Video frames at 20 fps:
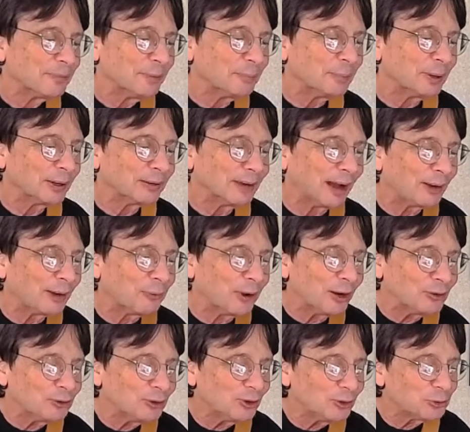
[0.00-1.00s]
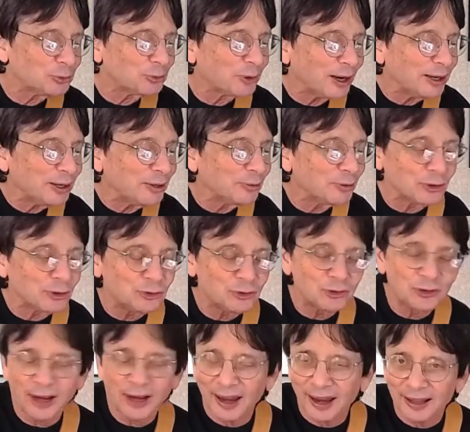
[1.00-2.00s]
But I want you to write in the
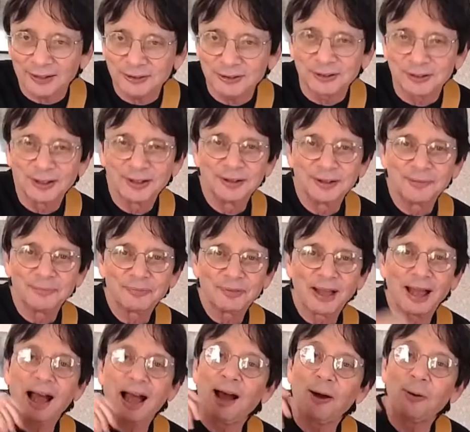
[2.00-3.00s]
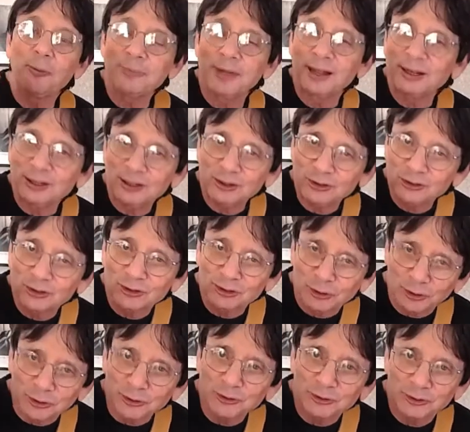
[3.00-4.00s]
chat how many
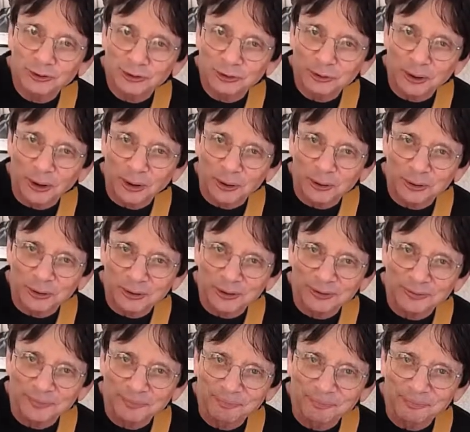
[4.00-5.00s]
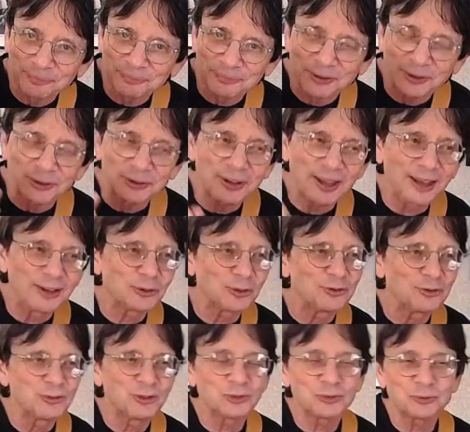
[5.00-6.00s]
skirts you owned. Okay,
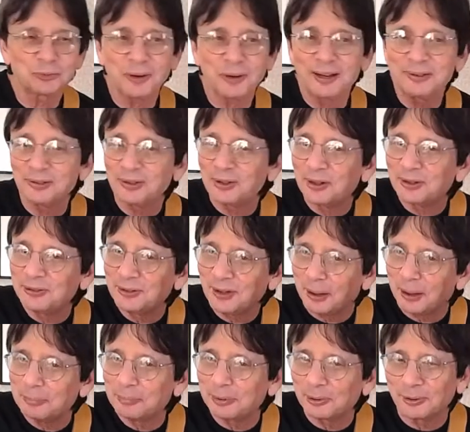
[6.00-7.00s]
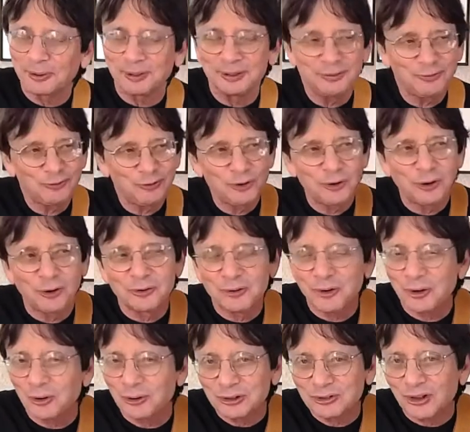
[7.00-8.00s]
so just write the number. If you don't
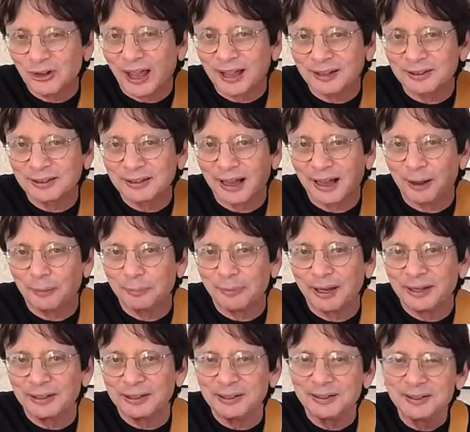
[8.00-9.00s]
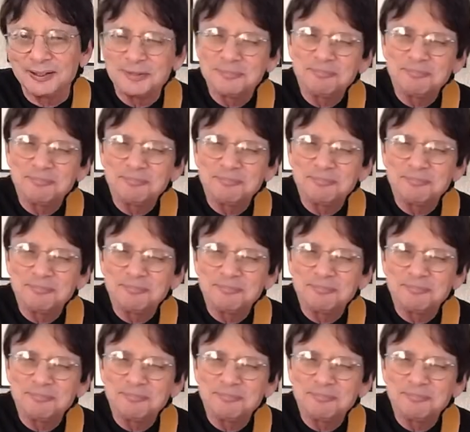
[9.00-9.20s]
know exactly how many,